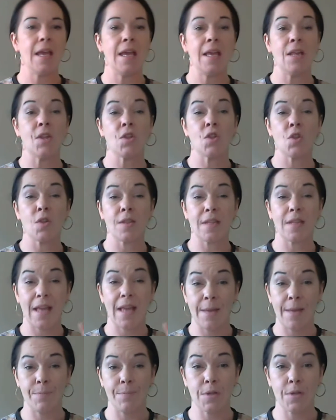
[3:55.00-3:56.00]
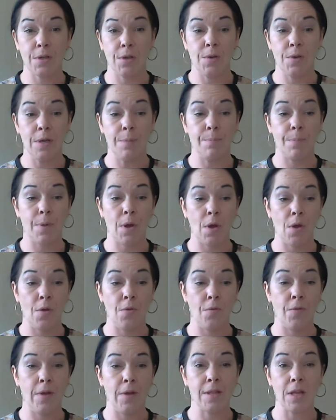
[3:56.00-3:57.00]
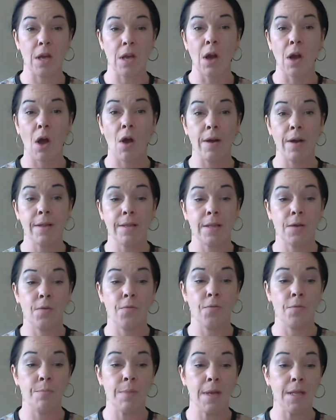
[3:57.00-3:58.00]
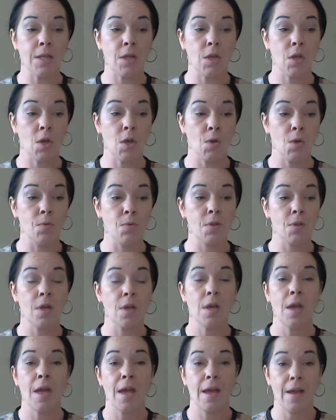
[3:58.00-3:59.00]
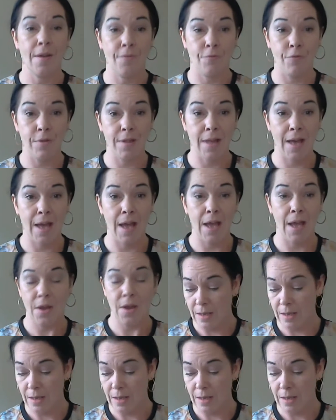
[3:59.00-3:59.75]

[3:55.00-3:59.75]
is just absolutely perfect and ideal for me to use every day,